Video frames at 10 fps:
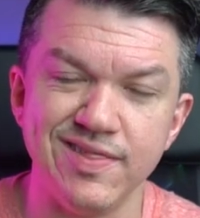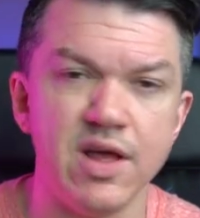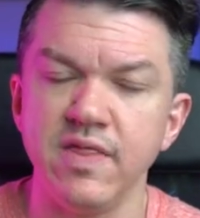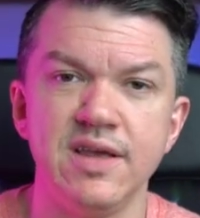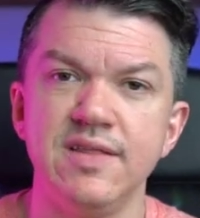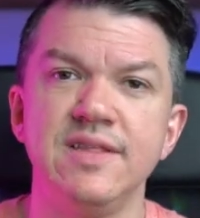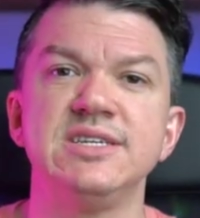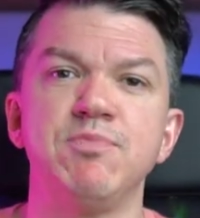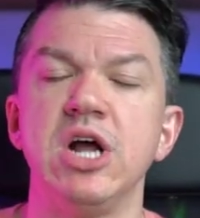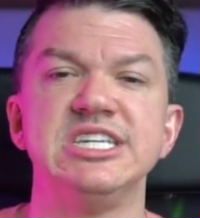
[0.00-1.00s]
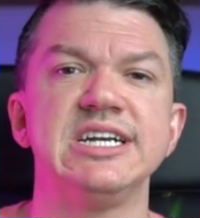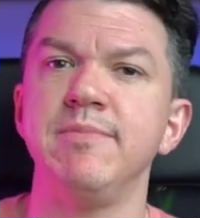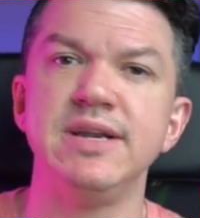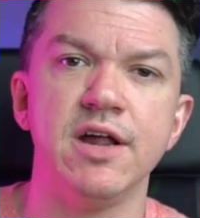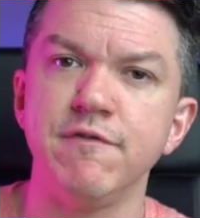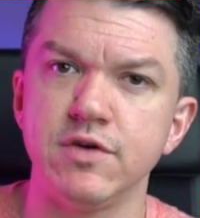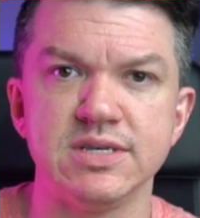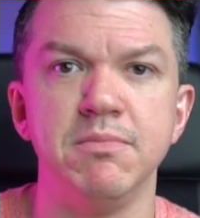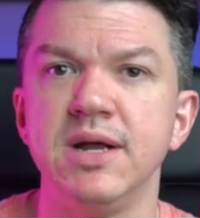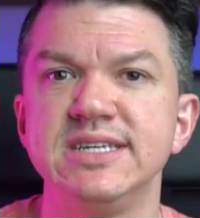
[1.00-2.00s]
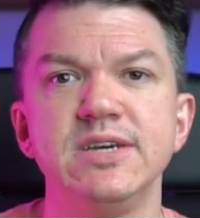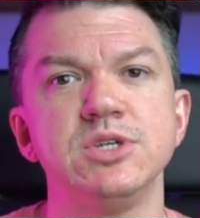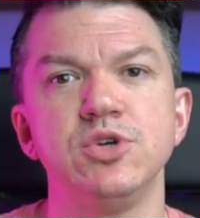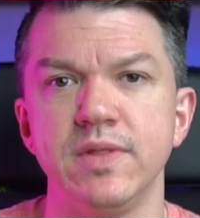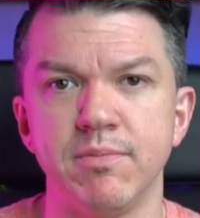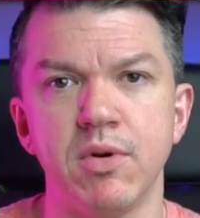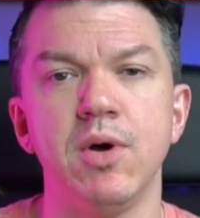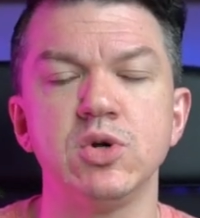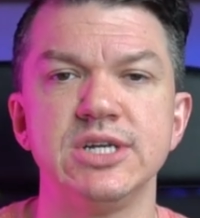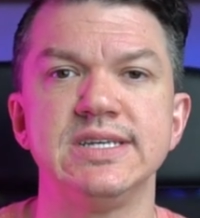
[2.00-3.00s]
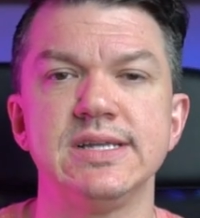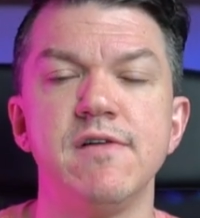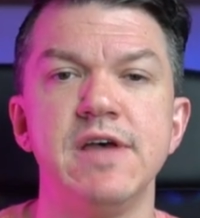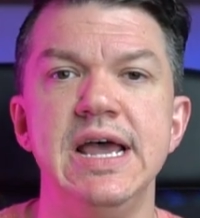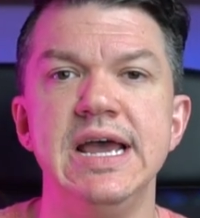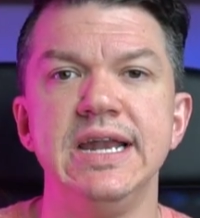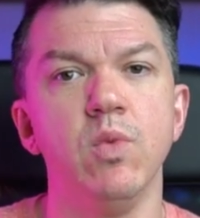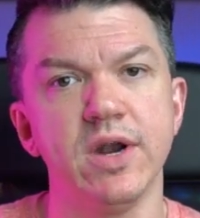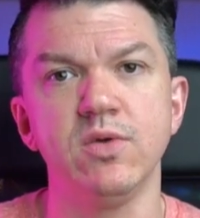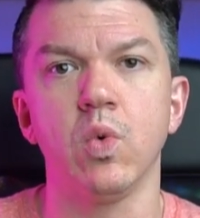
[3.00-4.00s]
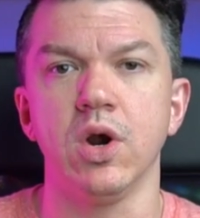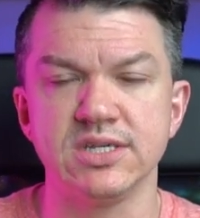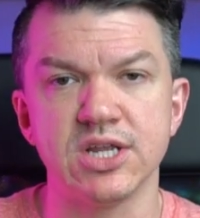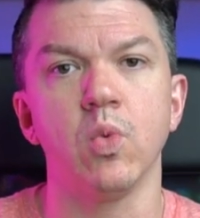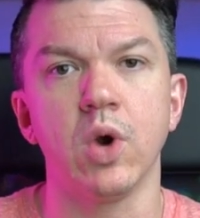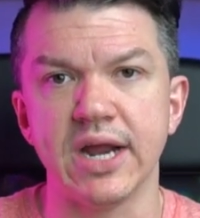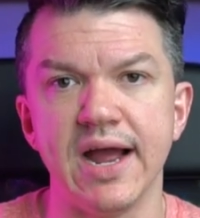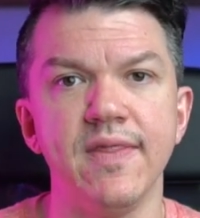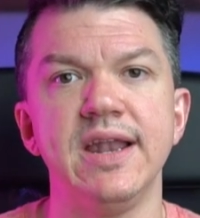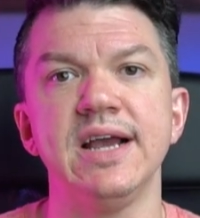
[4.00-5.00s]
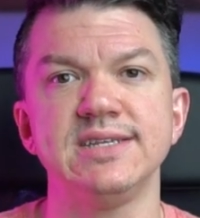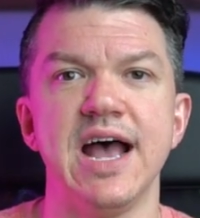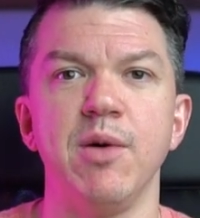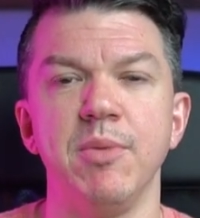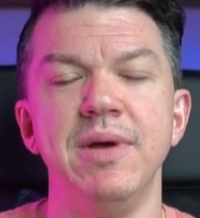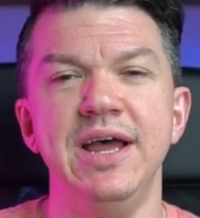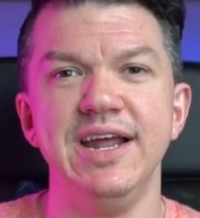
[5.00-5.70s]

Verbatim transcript: The, the, this project had been done for some months, he was doing the promotion stuff, and he wanted to work, start working on the next album.